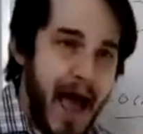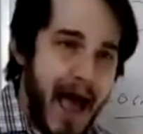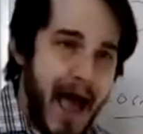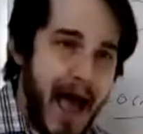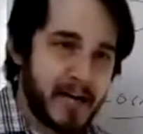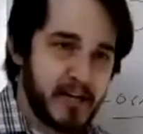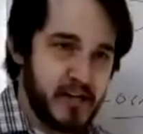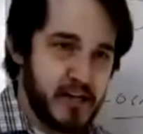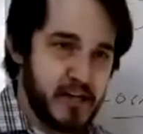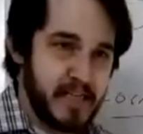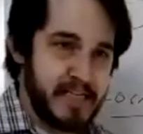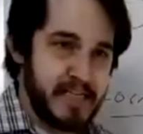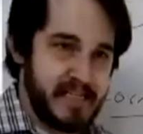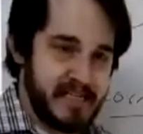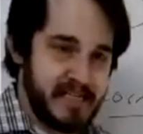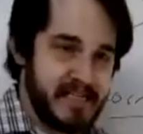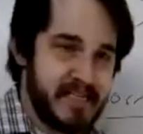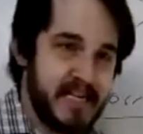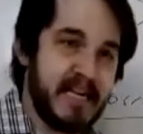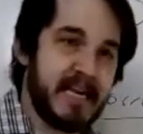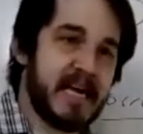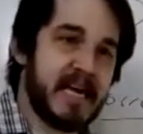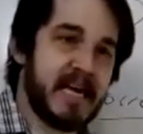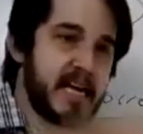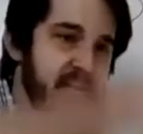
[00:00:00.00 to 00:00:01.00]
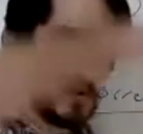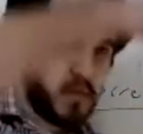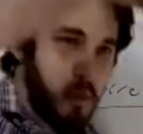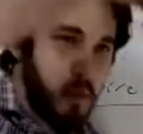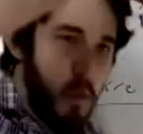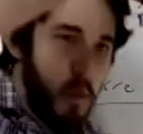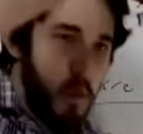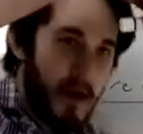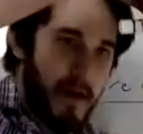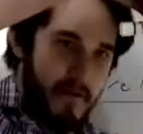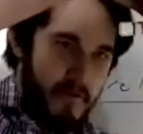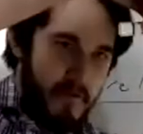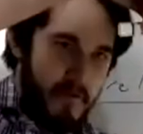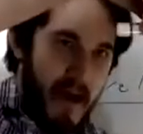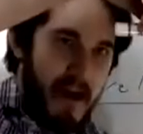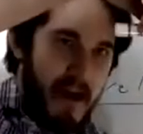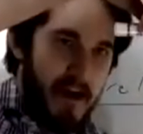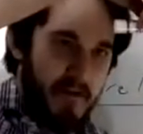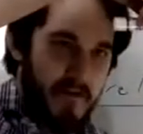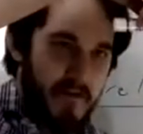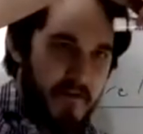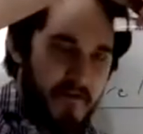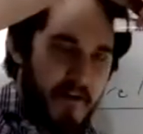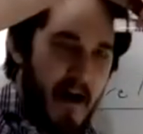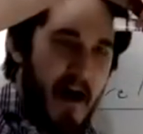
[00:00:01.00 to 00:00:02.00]
actually see is one event
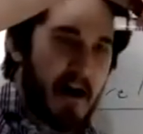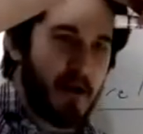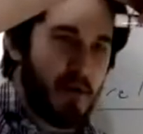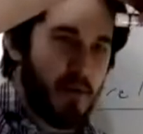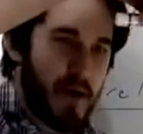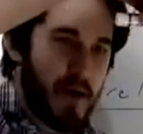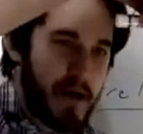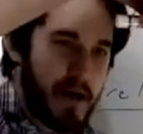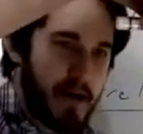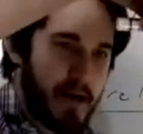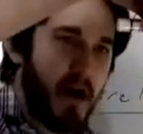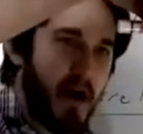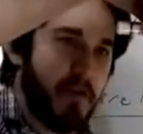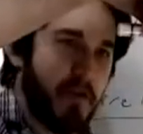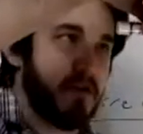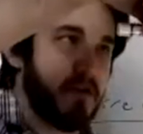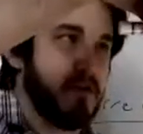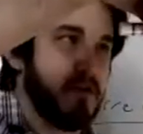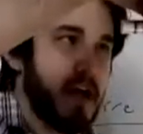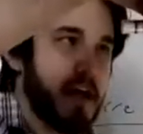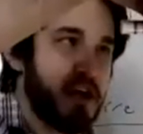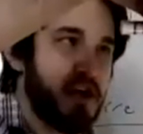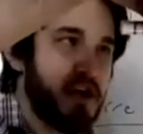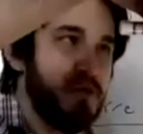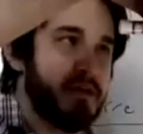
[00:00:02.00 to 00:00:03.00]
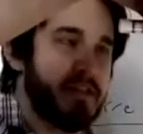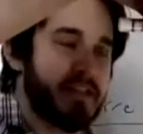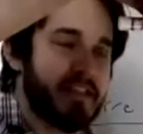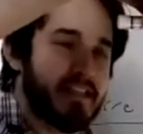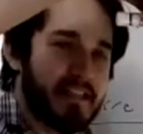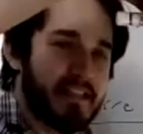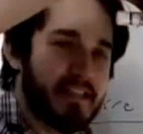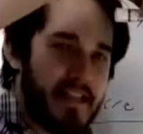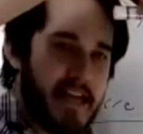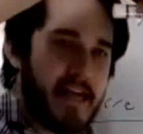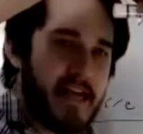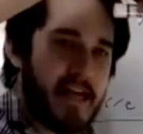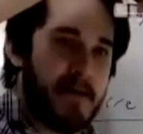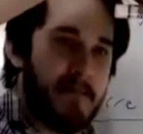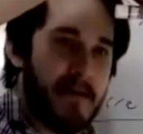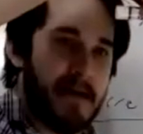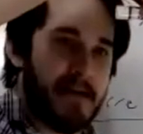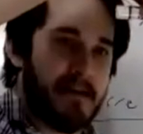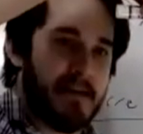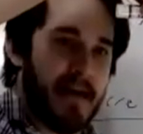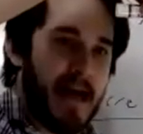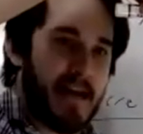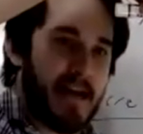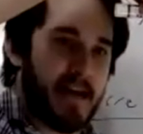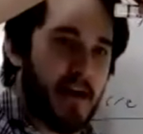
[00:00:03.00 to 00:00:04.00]
following another. Like you see me
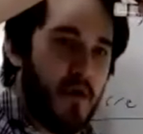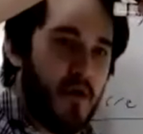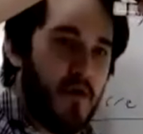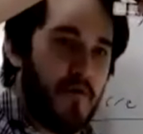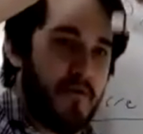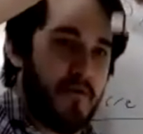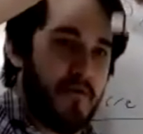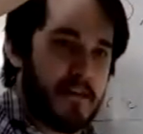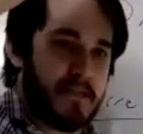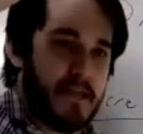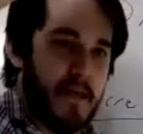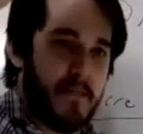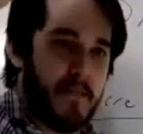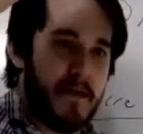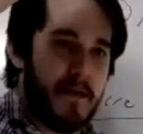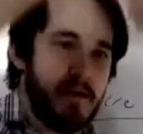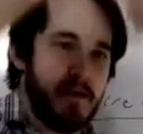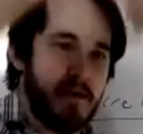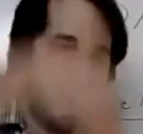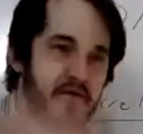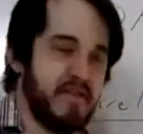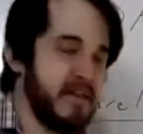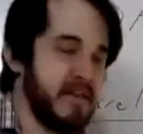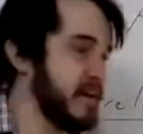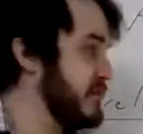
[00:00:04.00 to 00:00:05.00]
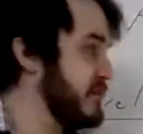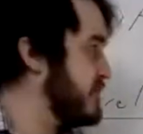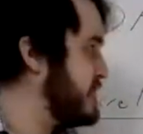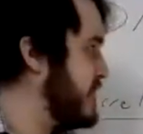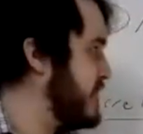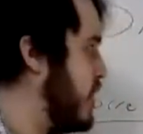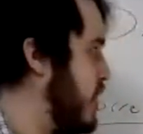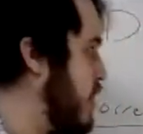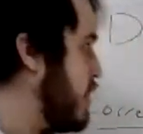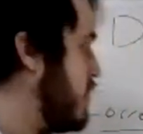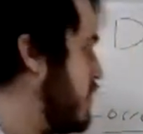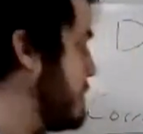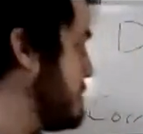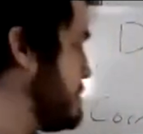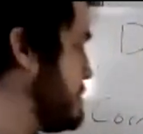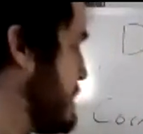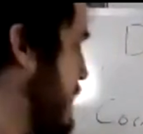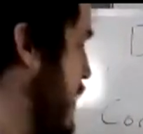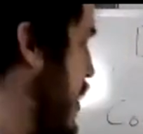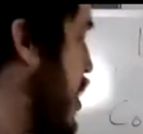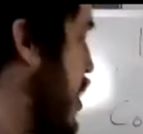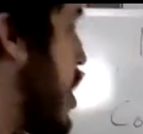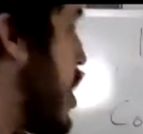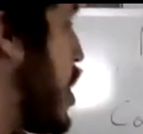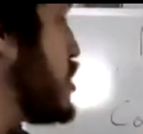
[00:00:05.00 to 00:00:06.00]
let go of this and then you see it fall.
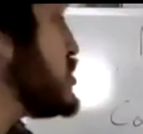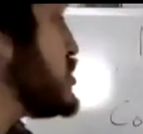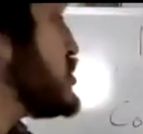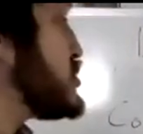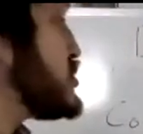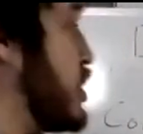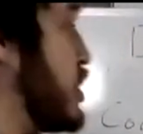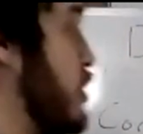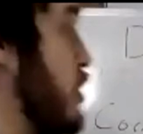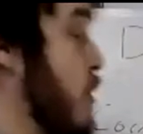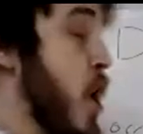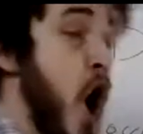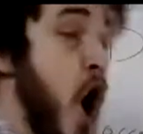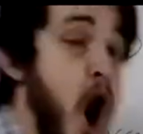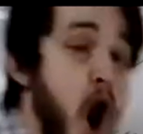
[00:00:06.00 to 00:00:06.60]
So